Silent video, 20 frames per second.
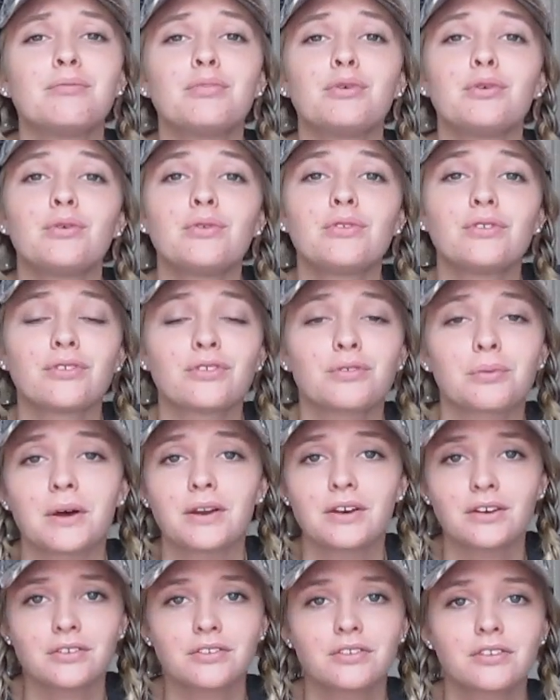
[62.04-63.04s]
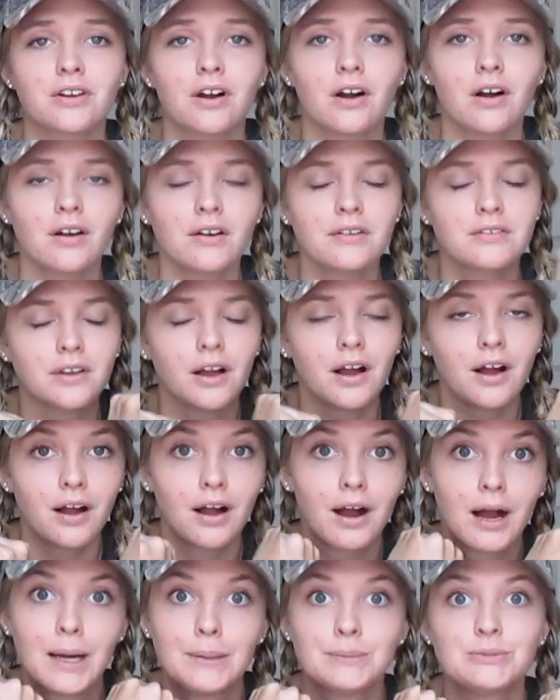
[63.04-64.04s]
boots, sweaters, scarves.
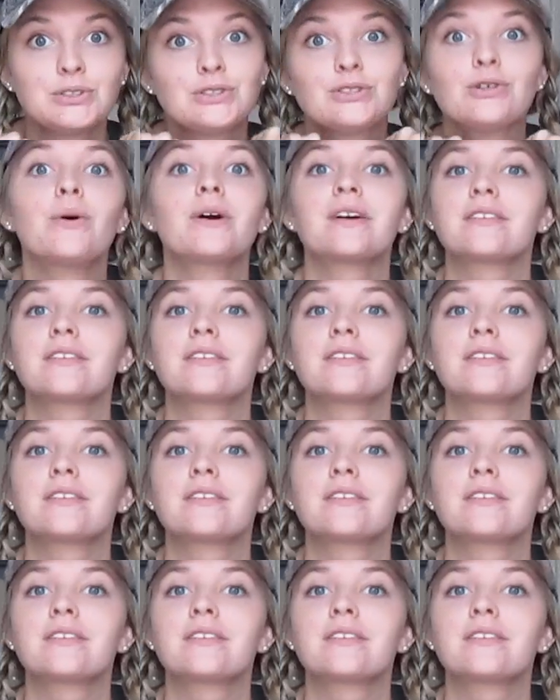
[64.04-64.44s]
Oh, I'm so